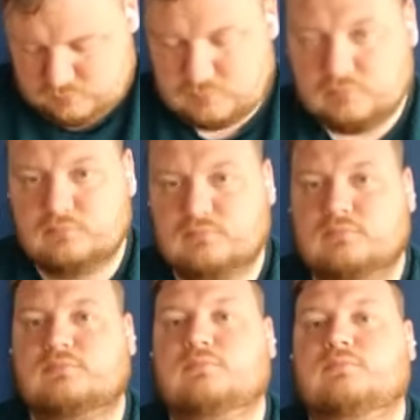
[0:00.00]

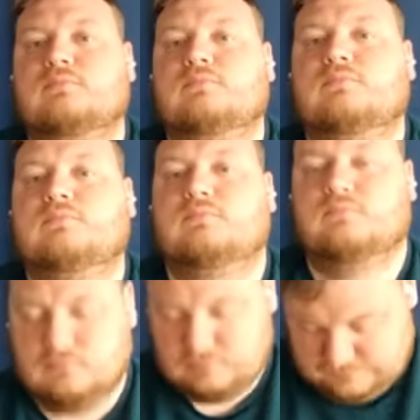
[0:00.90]

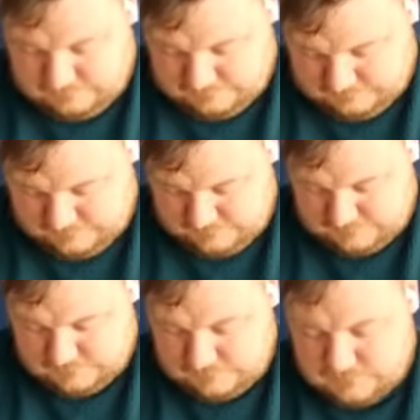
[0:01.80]

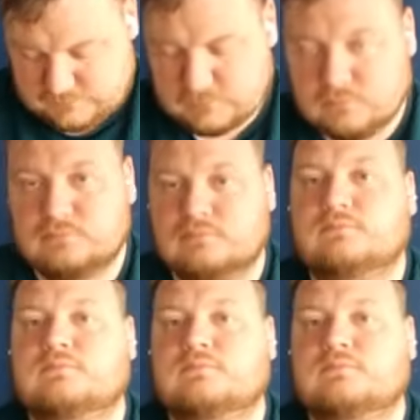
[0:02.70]
No words are spoken by the person on screen.